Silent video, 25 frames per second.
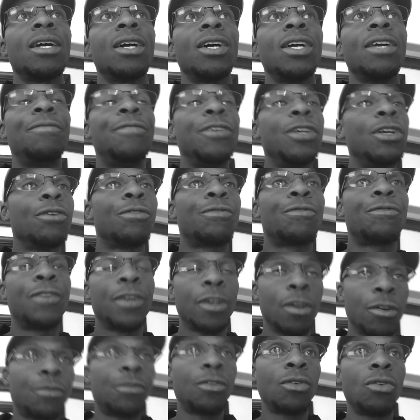if you're
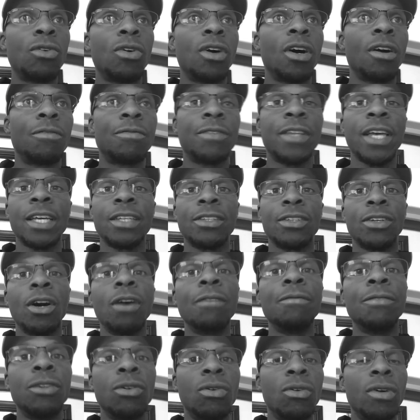fearful
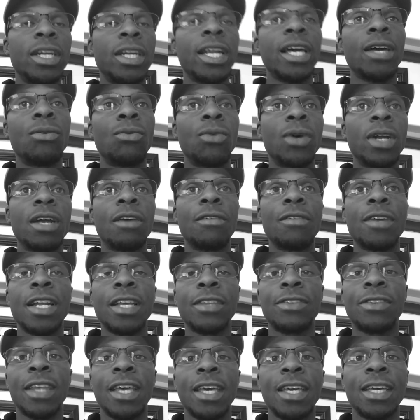of doing that, whatever
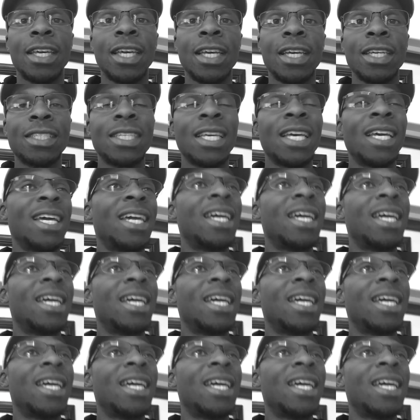that thing is,